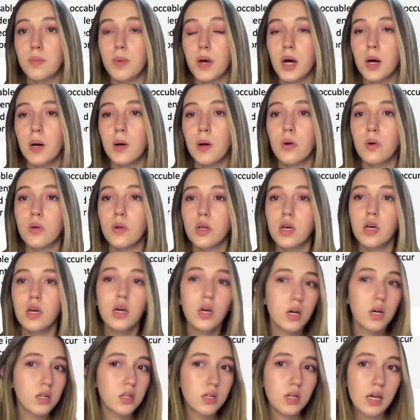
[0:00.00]
about
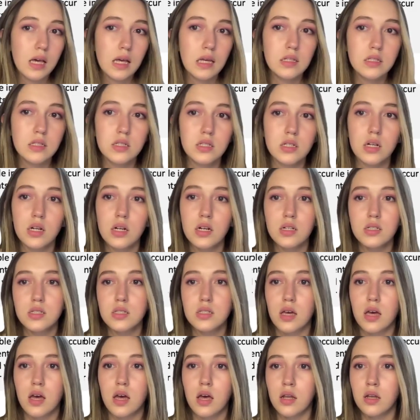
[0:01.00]
the
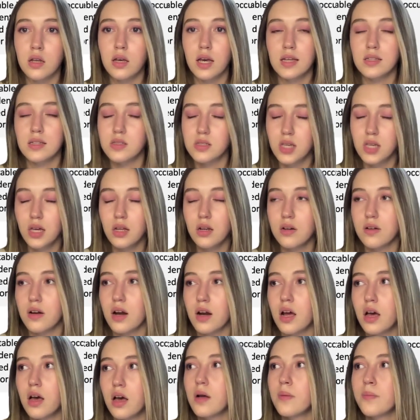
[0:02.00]
answers and
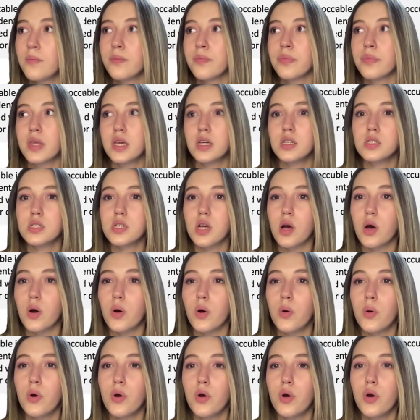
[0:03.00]
etc.
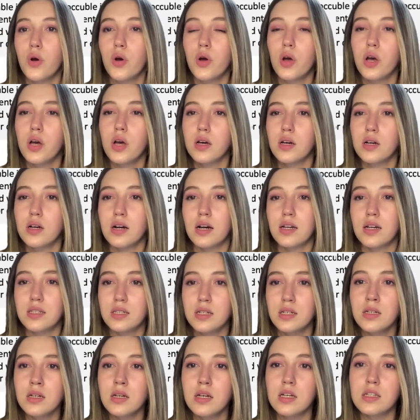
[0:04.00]
So I
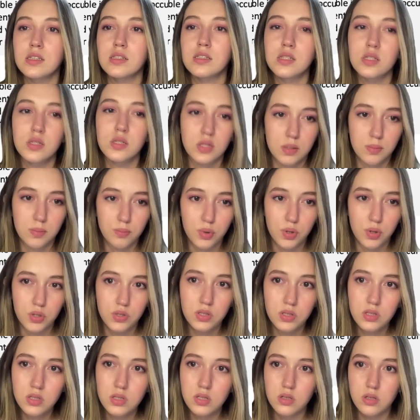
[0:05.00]
think it is
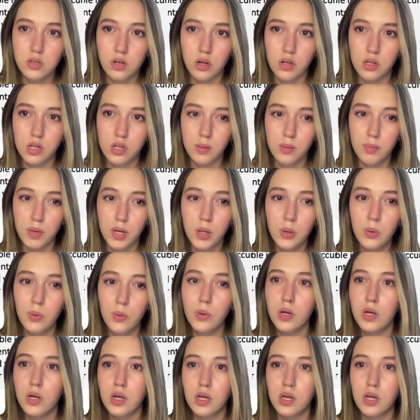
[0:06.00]
important to talk
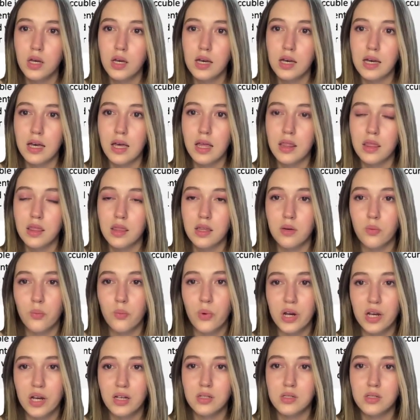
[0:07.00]
about and the
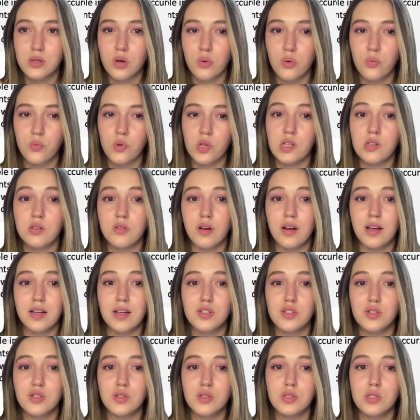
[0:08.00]
ways of
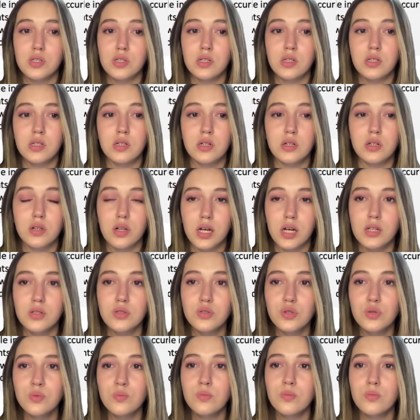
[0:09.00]
interactions in the
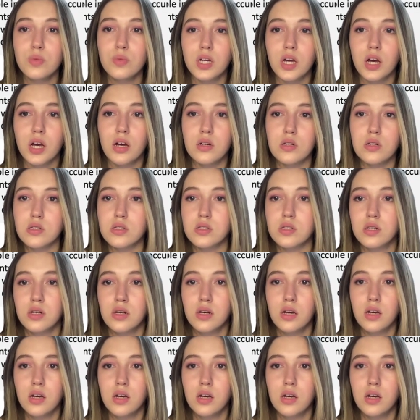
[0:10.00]
classroom, because